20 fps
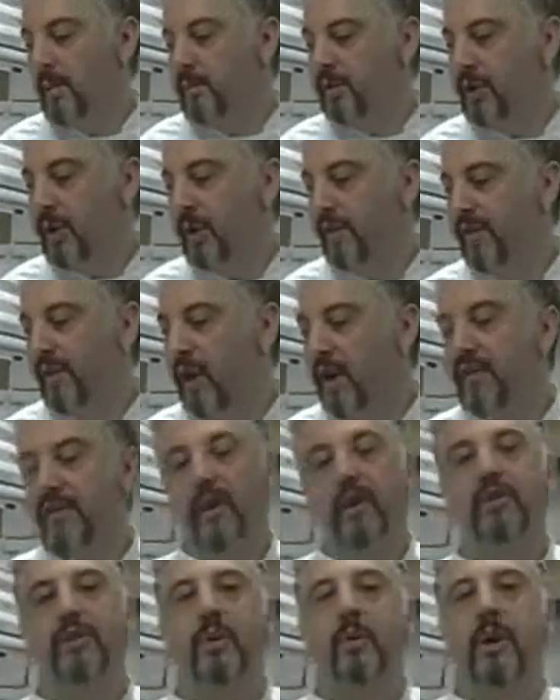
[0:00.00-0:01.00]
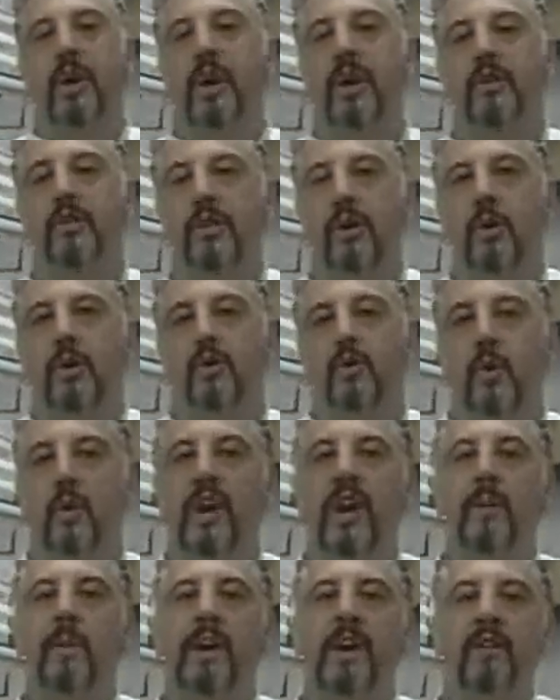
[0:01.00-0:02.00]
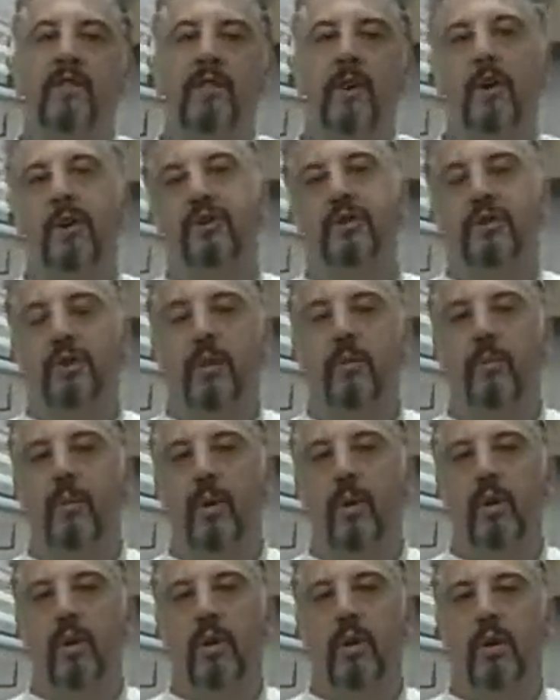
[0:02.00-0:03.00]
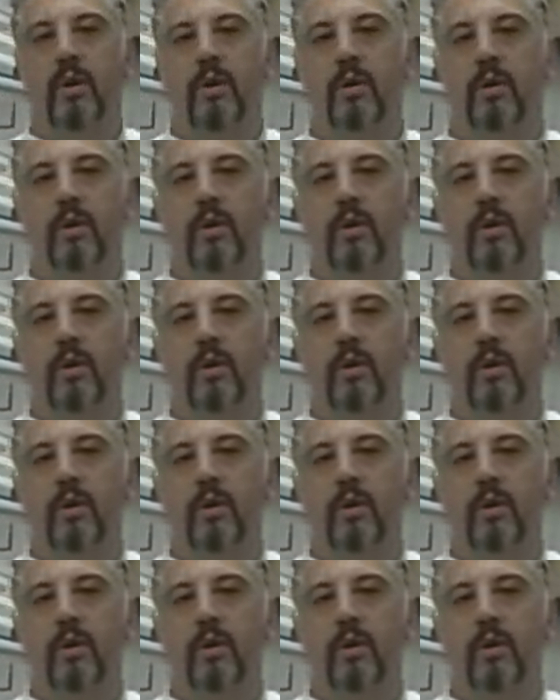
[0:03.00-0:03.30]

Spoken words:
So the very first thing we're going to do is we're going to make a very simple